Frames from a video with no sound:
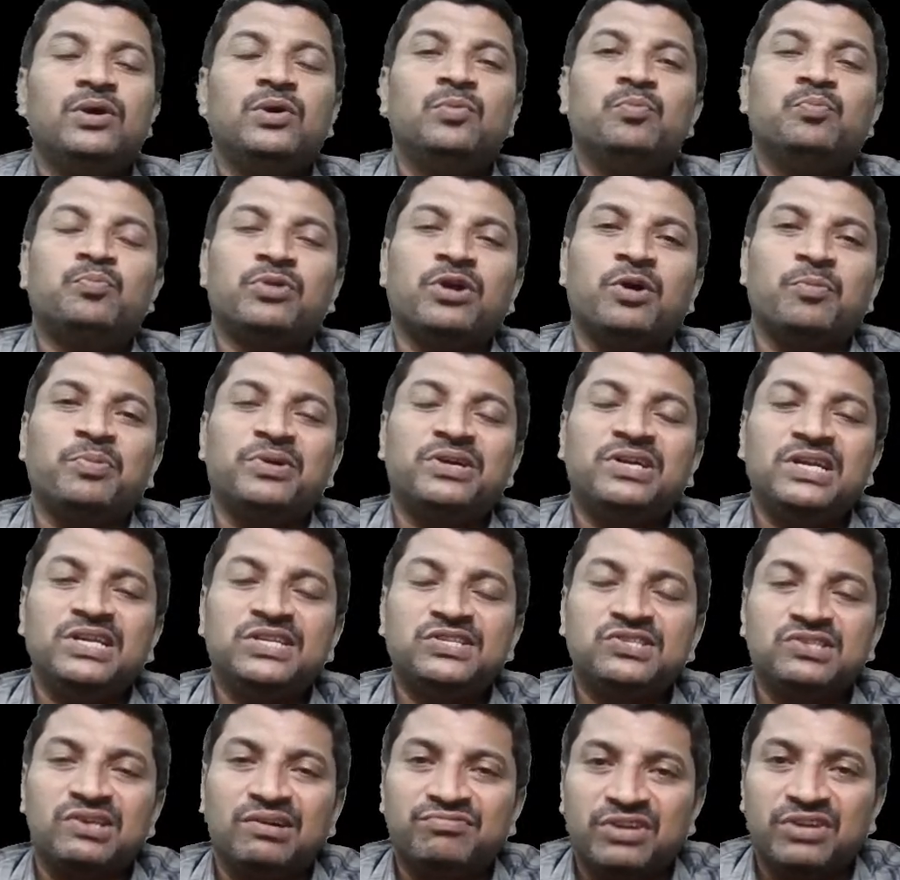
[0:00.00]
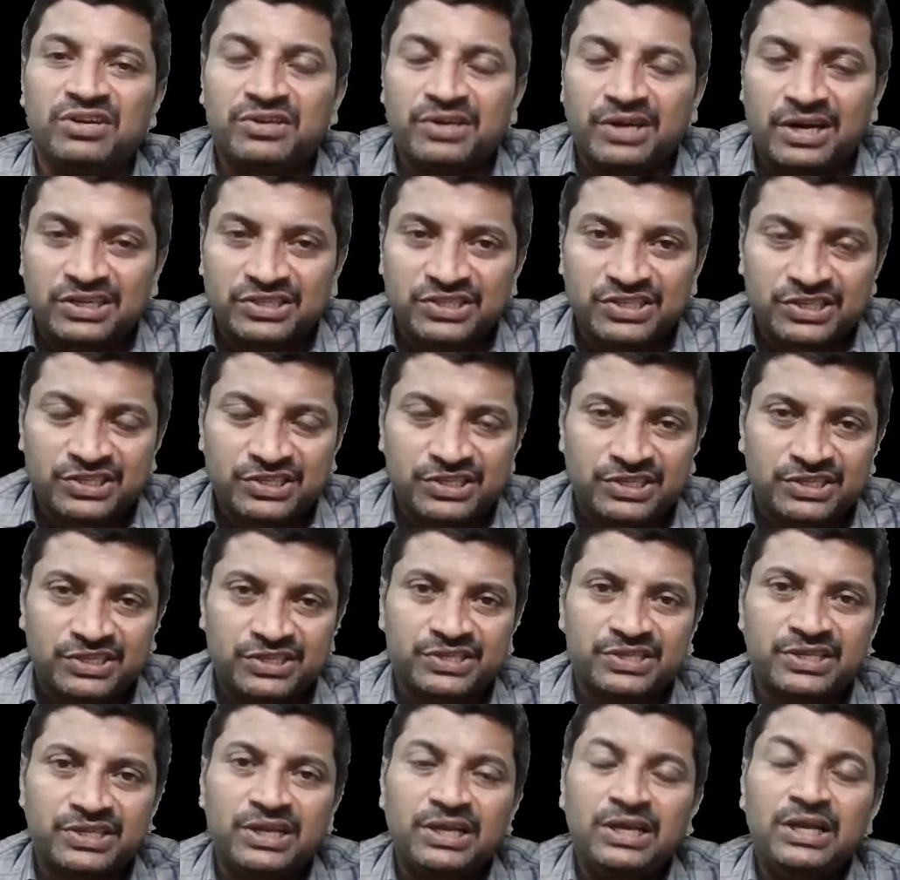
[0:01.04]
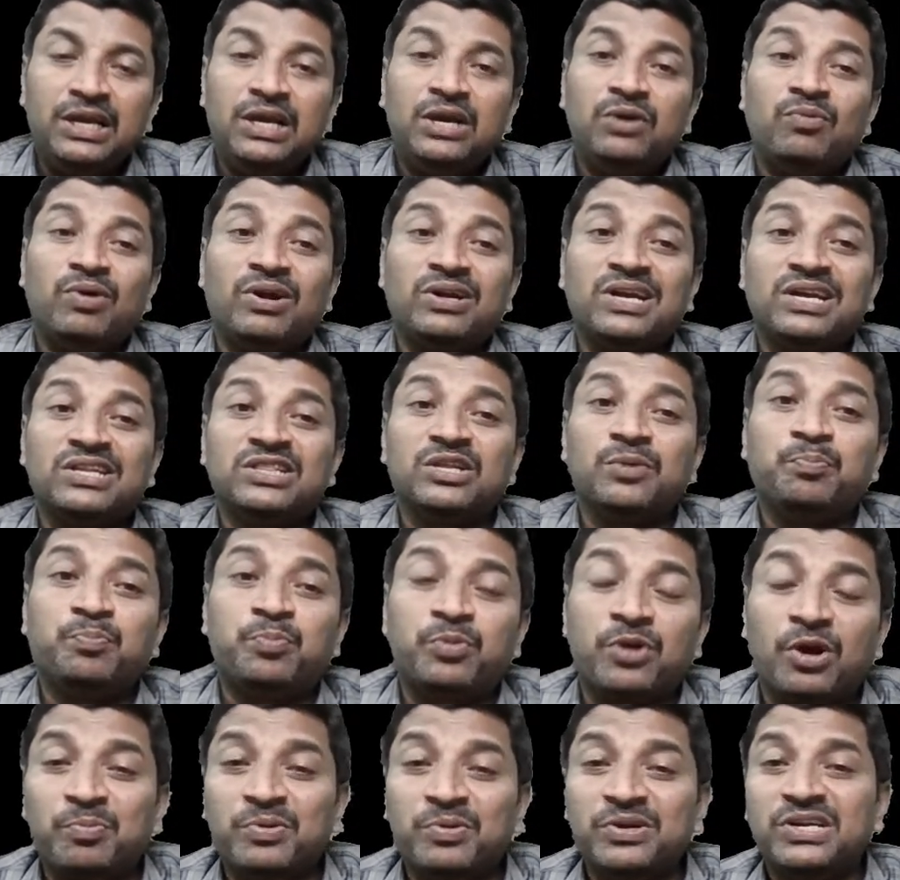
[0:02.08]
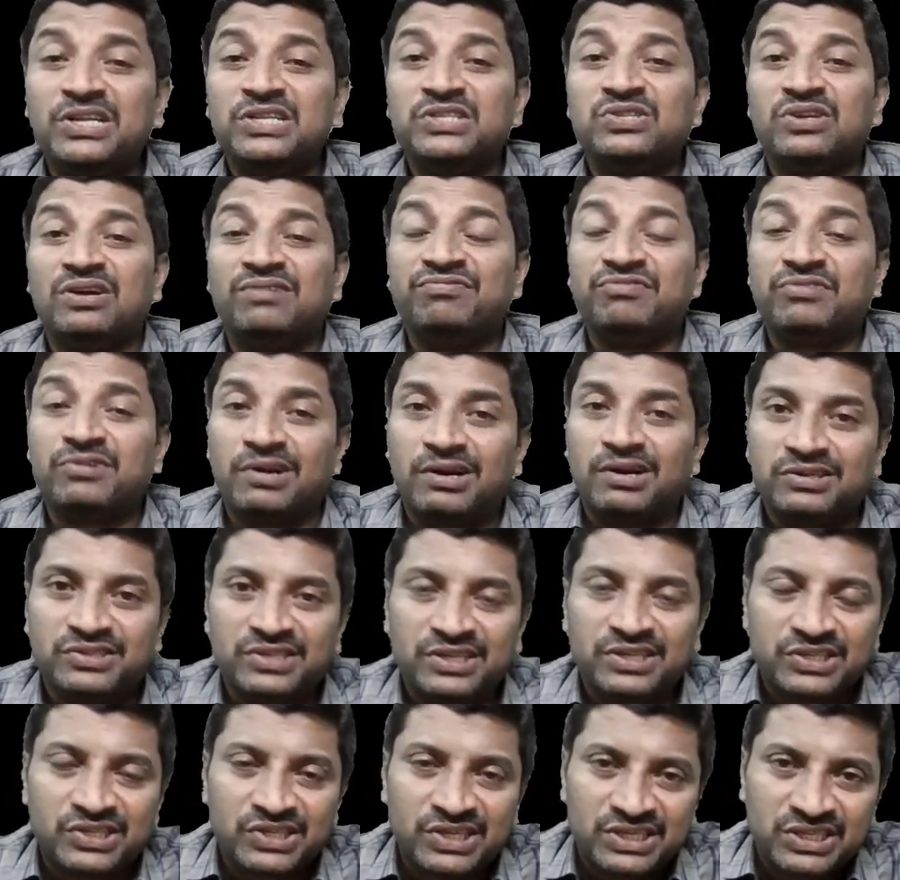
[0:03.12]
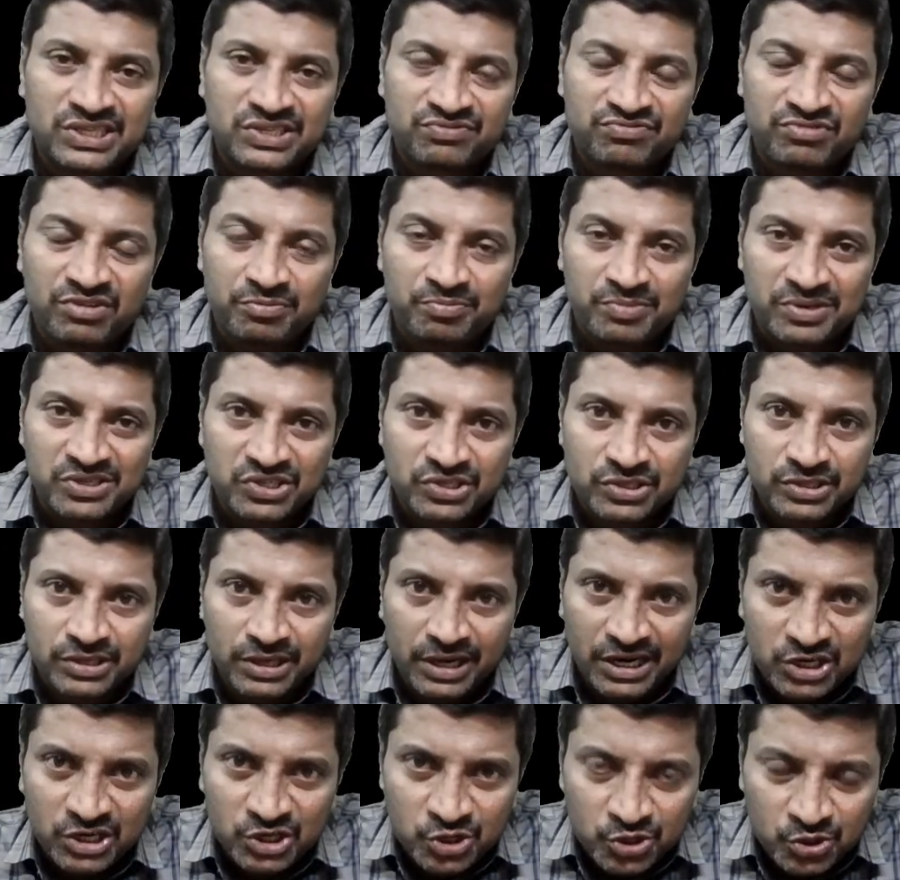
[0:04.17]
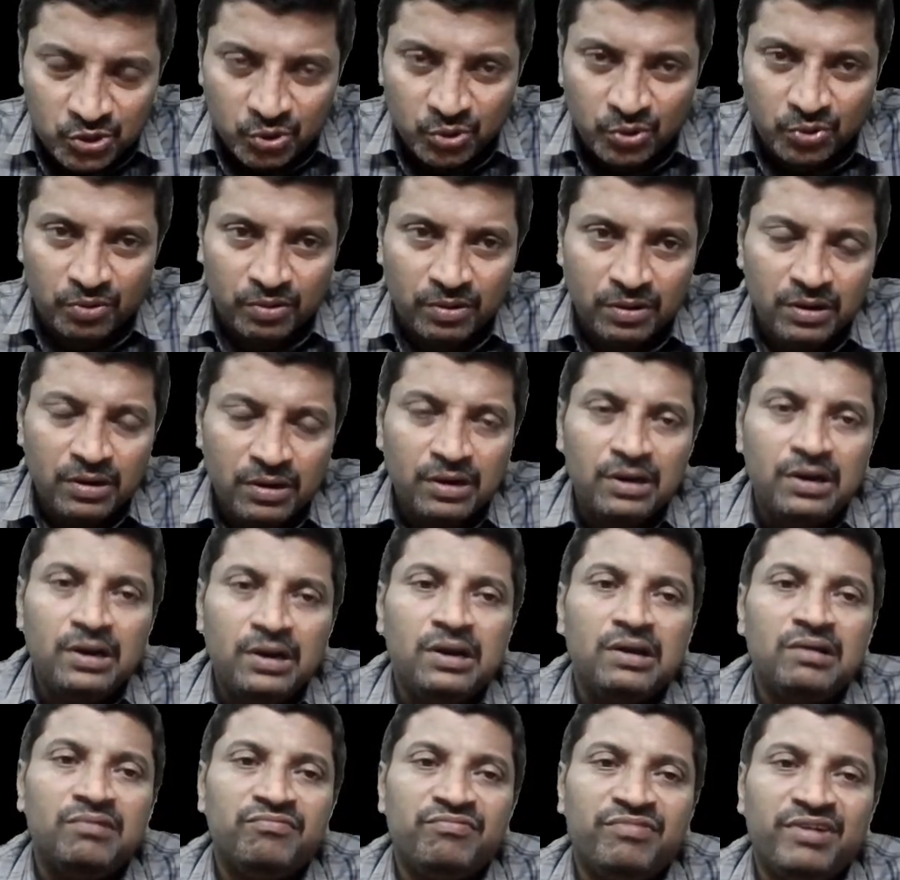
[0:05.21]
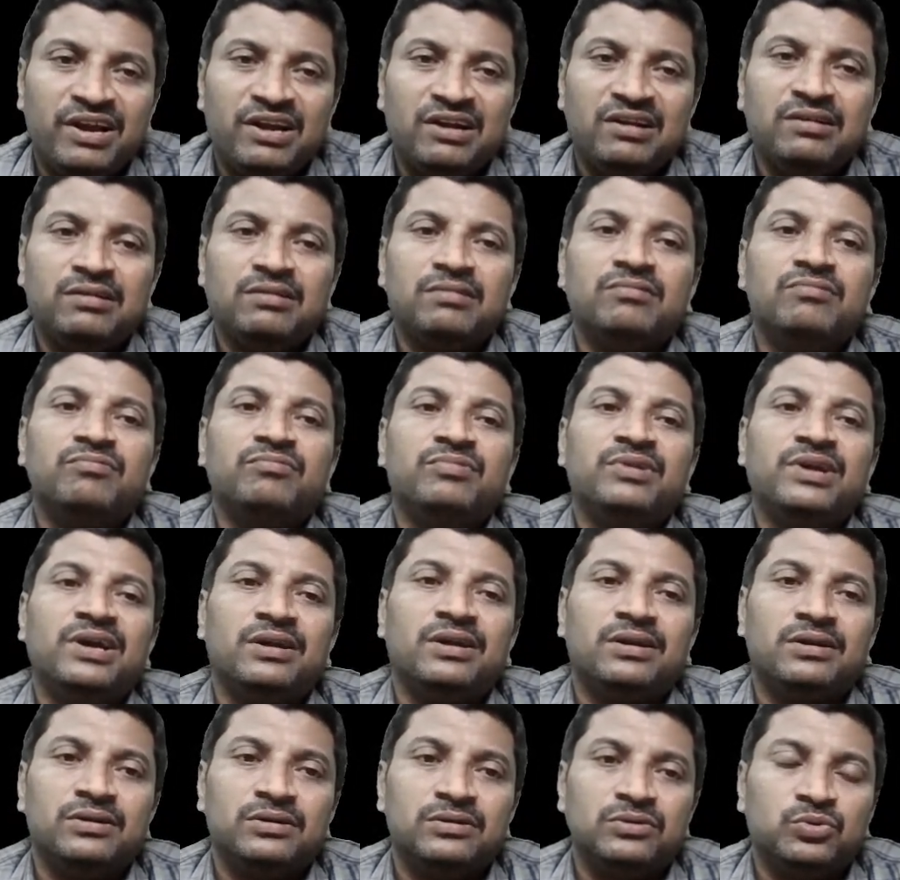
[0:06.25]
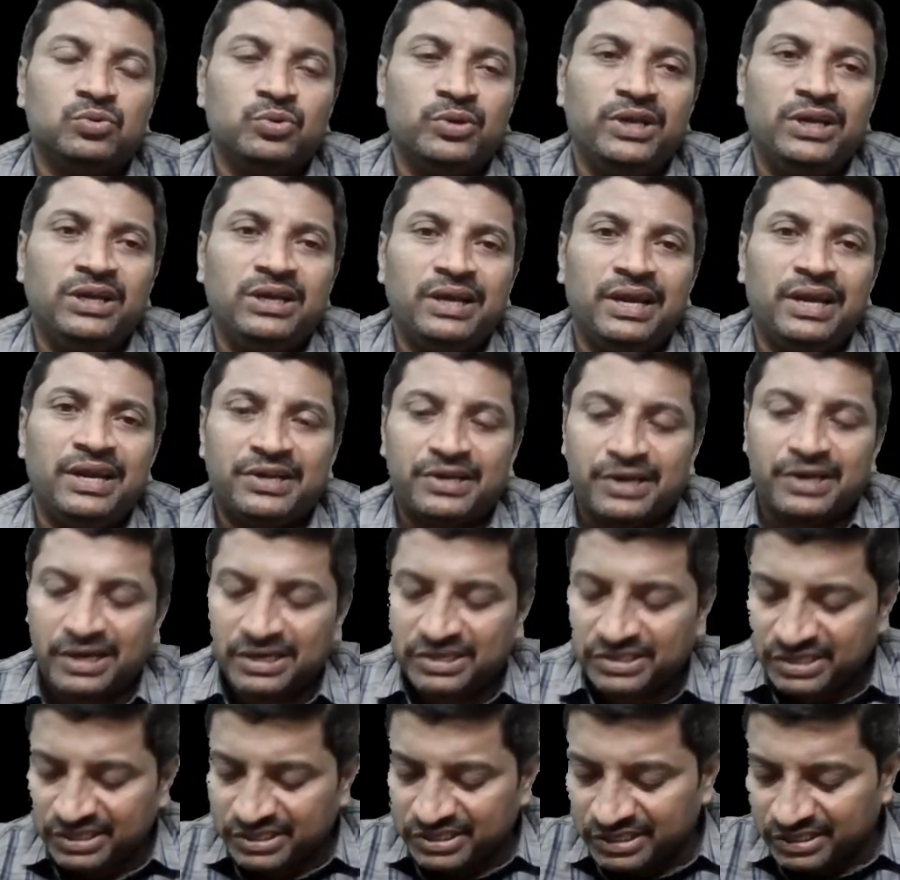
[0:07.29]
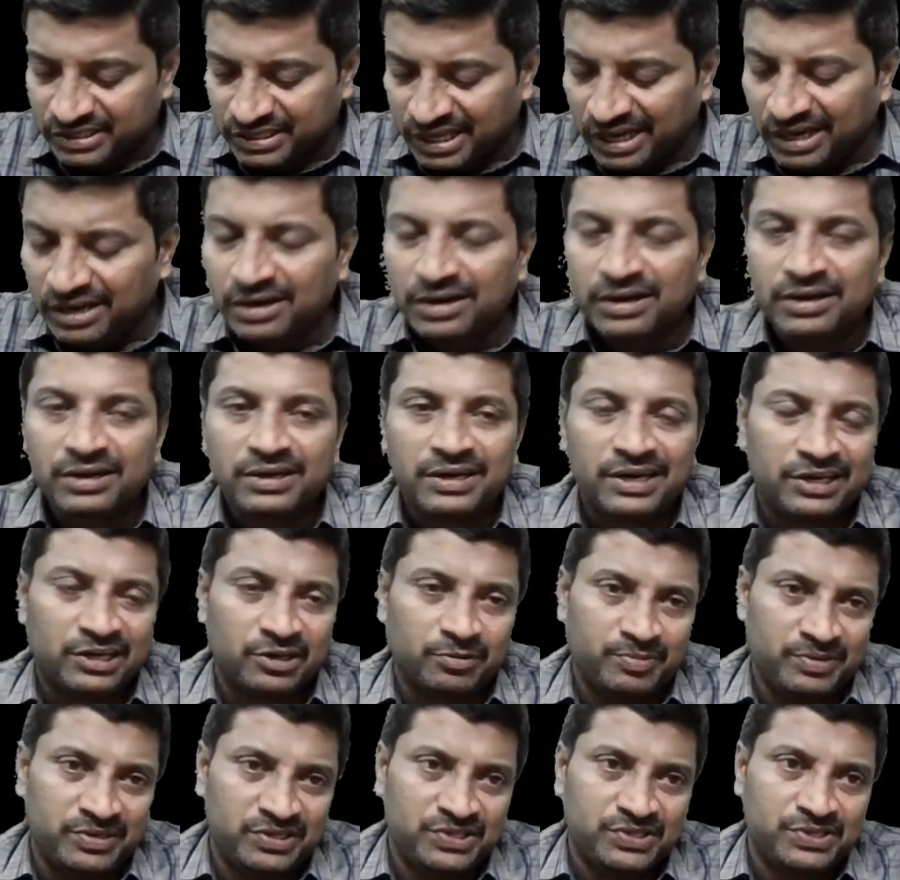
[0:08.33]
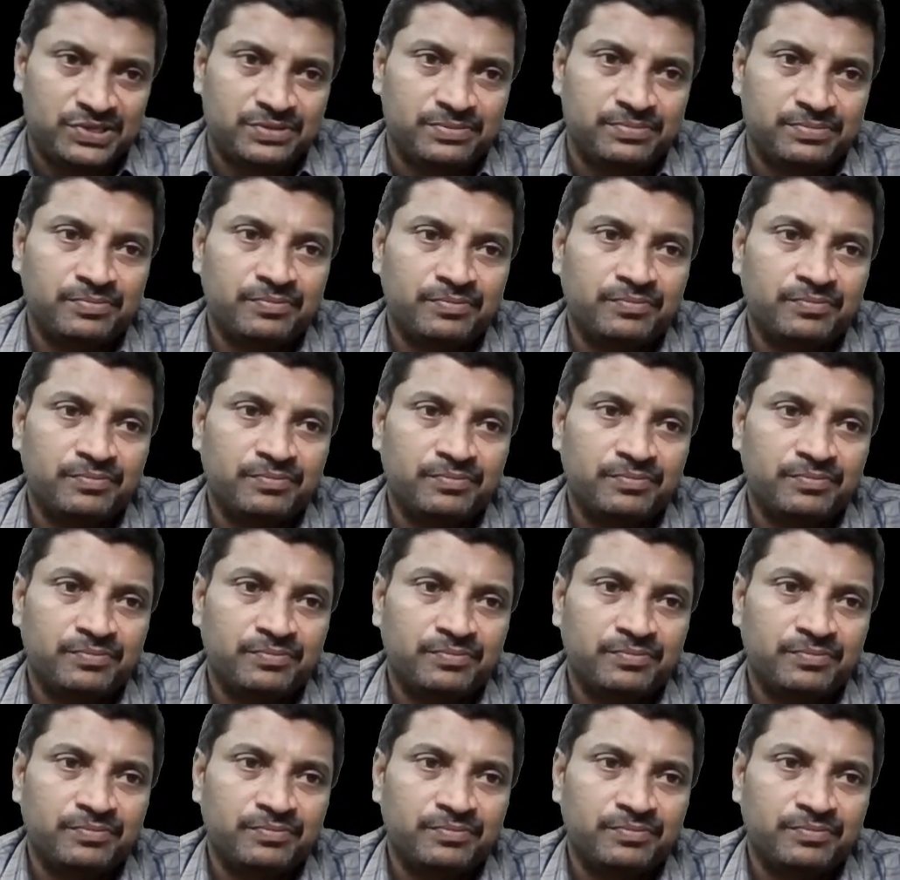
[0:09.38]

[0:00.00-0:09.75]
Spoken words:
Properties of the transactions. What are the properties of transactions we must ensure when we are doing a transaction in the database?